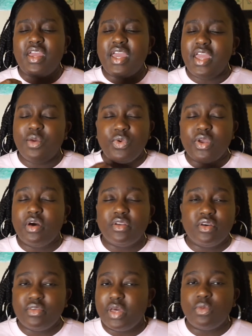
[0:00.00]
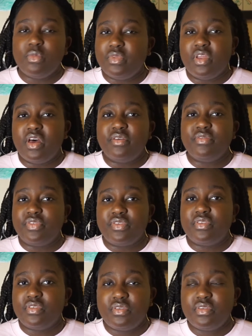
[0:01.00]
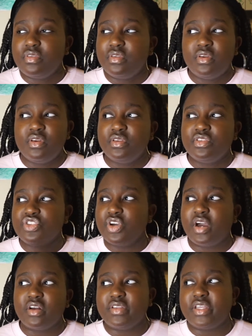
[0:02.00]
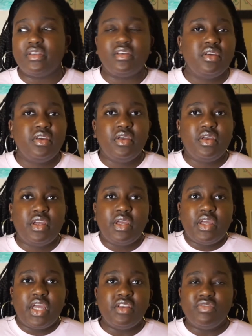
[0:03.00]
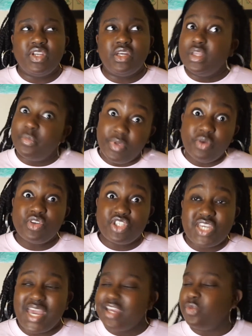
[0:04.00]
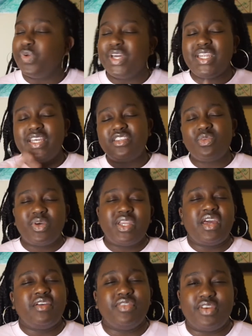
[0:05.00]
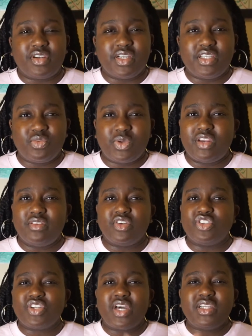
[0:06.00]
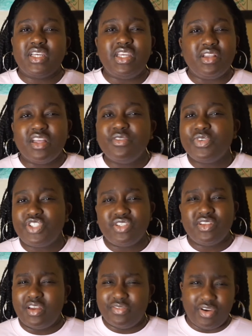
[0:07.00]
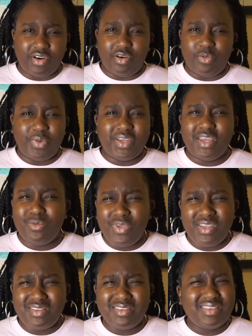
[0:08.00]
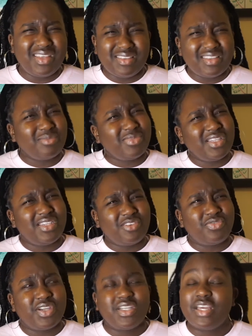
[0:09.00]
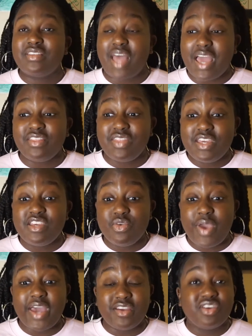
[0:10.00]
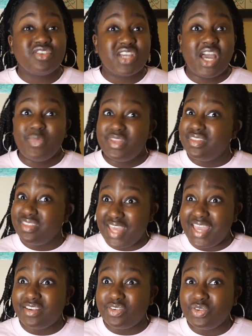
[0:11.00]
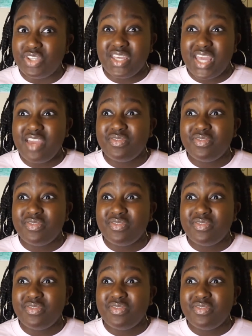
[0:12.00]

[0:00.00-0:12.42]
and we all know that woman loves chocolate and vanilla milkshake, but it's whatever. Shonda, you love what you love, girl, but can we just get something different? Because I think you had your time in Scandal. You gave